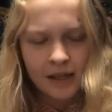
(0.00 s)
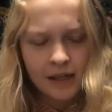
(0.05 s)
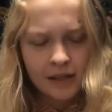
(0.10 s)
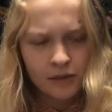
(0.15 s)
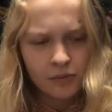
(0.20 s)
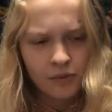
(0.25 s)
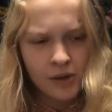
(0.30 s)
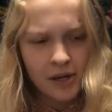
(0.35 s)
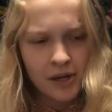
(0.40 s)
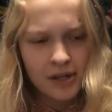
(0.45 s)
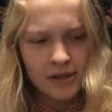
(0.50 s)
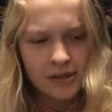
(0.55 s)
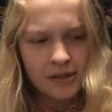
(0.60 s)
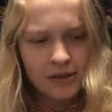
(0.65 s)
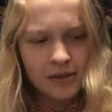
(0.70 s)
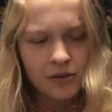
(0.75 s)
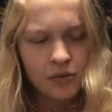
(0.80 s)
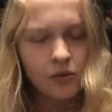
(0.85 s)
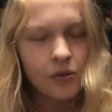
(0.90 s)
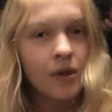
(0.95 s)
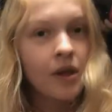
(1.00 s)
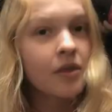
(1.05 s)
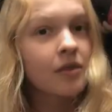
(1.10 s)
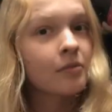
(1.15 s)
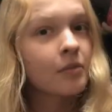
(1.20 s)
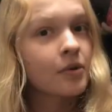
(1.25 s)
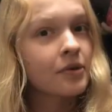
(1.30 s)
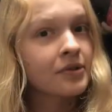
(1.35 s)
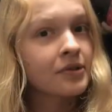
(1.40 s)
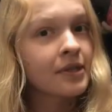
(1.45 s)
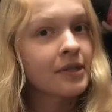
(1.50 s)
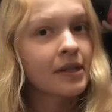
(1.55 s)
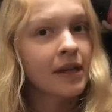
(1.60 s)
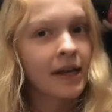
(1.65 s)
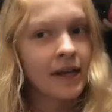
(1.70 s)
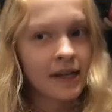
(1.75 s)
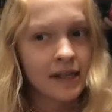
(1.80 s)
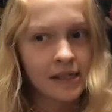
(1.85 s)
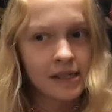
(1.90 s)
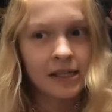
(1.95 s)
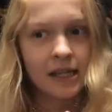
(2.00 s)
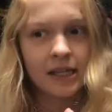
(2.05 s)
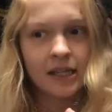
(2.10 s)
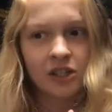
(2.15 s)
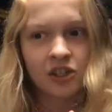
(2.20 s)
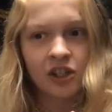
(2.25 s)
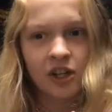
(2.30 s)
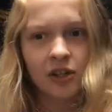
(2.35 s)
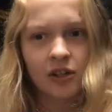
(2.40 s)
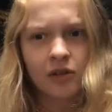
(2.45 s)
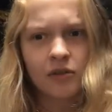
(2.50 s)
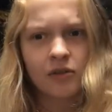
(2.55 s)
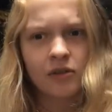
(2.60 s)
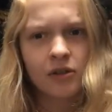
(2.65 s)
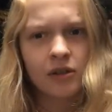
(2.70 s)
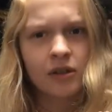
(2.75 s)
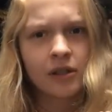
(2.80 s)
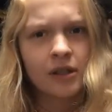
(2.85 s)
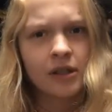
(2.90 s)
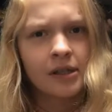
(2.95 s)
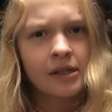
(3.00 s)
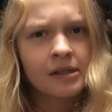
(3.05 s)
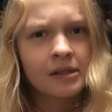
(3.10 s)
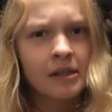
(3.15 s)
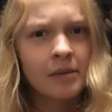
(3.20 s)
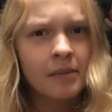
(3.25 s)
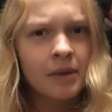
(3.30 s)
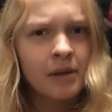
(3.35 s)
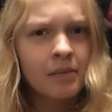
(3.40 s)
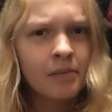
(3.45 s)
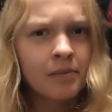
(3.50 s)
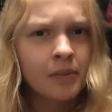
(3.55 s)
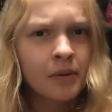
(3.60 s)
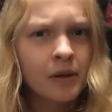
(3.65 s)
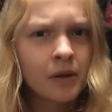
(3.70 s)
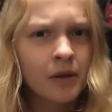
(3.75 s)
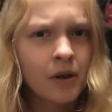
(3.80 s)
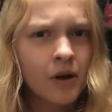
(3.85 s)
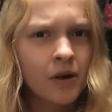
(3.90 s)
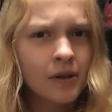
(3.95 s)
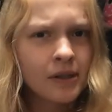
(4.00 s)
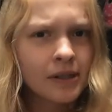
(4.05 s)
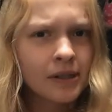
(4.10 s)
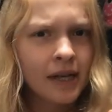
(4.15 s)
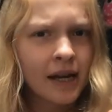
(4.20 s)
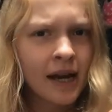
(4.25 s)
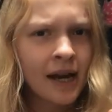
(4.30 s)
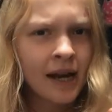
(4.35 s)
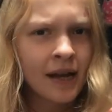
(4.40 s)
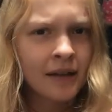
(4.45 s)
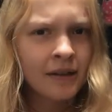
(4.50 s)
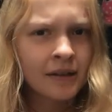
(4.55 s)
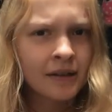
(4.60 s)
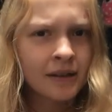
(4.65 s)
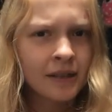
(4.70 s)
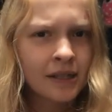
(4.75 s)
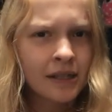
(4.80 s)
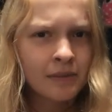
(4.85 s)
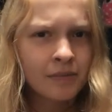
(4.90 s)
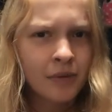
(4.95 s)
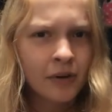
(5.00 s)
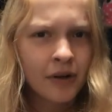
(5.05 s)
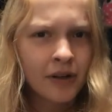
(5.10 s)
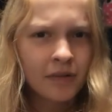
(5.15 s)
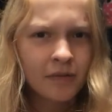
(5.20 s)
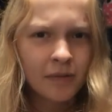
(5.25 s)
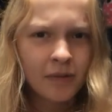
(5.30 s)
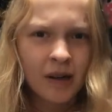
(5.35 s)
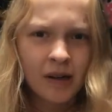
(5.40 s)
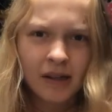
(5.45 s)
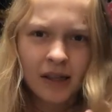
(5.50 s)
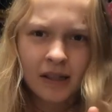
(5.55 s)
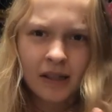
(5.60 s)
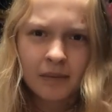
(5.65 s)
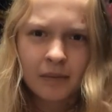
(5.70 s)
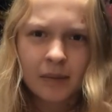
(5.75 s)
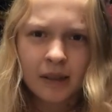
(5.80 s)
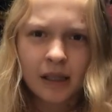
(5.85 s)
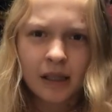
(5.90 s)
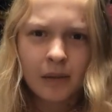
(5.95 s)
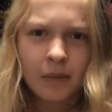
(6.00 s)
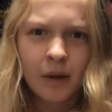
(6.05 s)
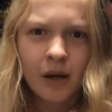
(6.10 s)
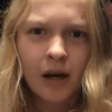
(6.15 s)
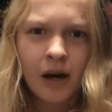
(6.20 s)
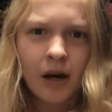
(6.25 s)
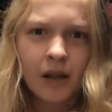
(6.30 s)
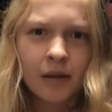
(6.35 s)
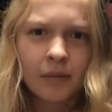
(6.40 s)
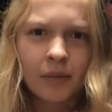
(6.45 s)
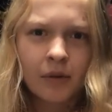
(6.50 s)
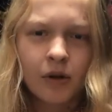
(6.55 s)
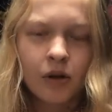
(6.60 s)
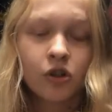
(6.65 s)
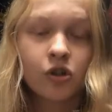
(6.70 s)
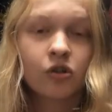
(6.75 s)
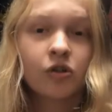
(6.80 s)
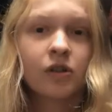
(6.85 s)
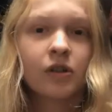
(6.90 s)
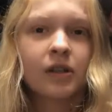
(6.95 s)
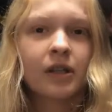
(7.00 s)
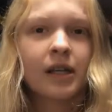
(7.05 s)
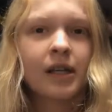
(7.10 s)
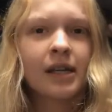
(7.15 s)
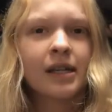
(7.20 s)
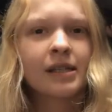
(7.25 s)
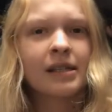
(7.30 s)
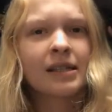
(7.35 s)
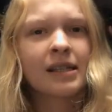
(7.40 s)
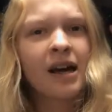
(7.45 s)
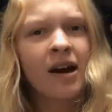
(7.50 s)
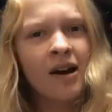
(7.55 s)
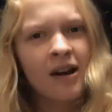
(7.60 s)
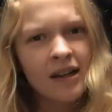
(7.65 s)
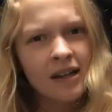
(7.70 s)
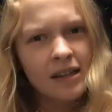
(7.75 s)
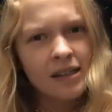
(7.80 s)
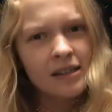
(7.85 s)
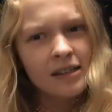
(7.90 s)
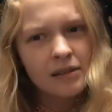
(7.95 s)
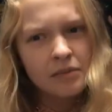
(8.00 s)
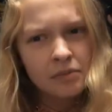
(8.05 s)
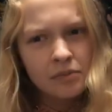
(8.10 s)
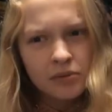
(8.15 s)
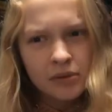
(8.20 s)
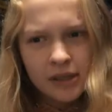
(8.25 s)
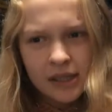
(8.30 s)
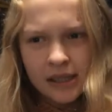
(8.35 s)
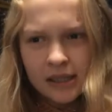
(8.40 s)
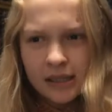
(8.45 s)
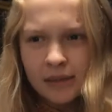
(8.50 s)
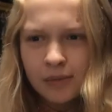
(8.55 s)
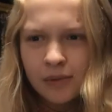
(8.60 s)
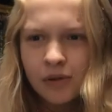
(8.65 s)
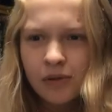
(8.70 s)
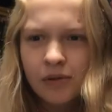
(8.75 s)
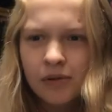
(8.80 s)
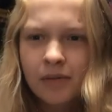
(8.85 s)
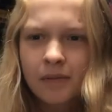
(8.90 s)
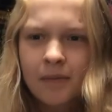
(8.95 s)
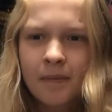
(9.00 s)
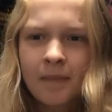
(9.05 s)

as well as all the other monsters that are hidden in the shadows. Some of the plot at this point, around like the middle part of the book, is kind of predictable,